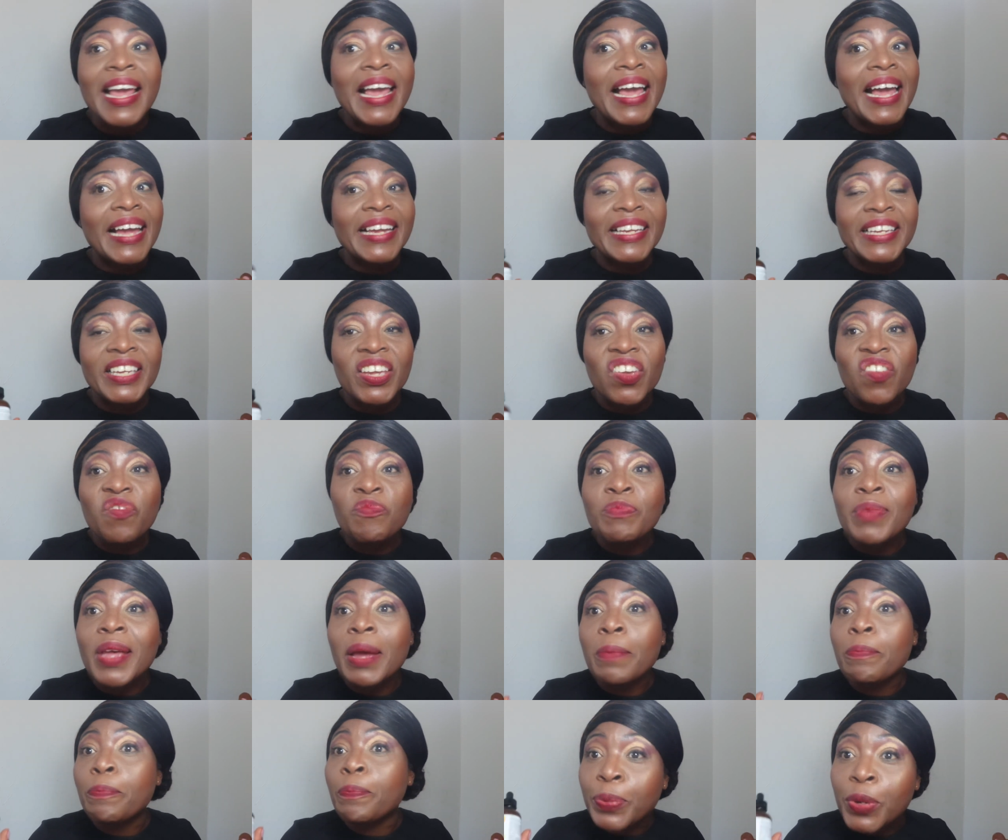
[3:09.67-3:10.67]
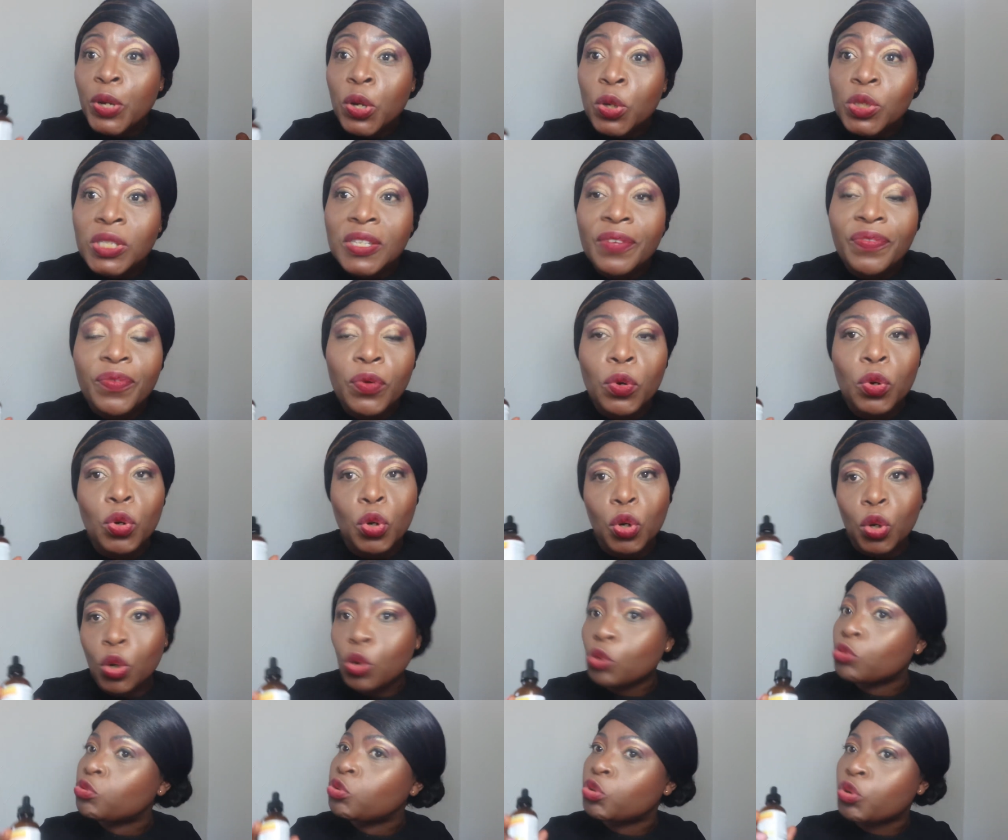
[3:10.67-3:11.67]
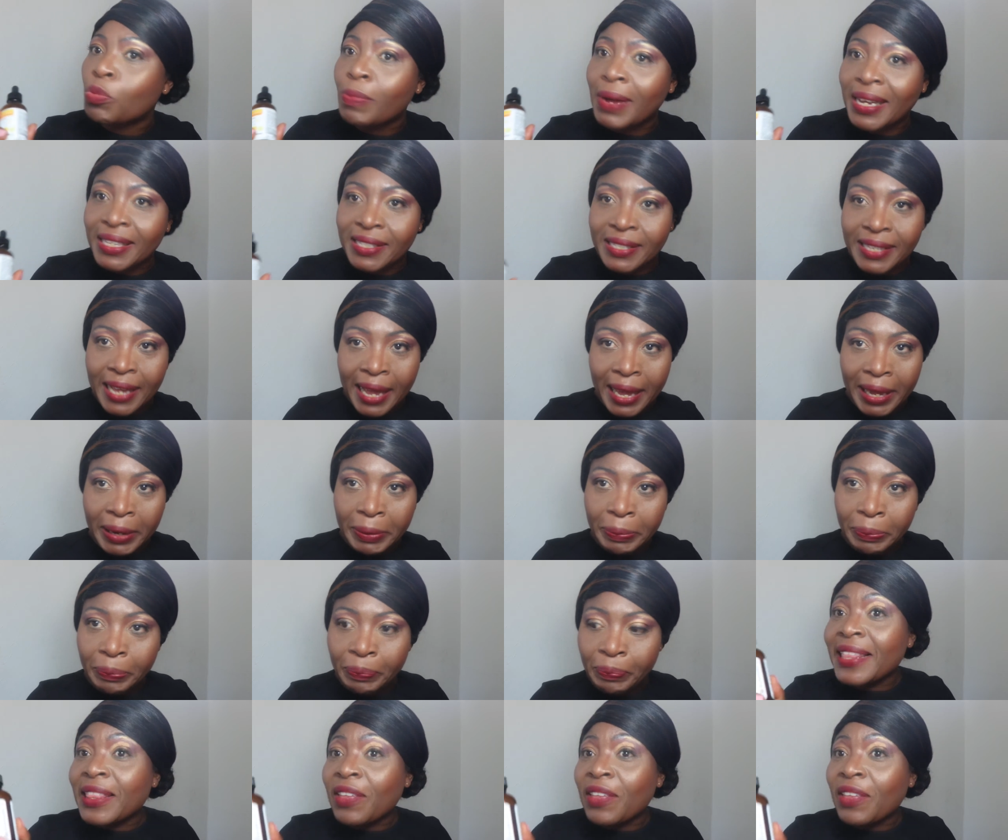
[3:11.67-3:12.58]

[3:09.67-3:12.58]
and give me a beautiful glow to my skin.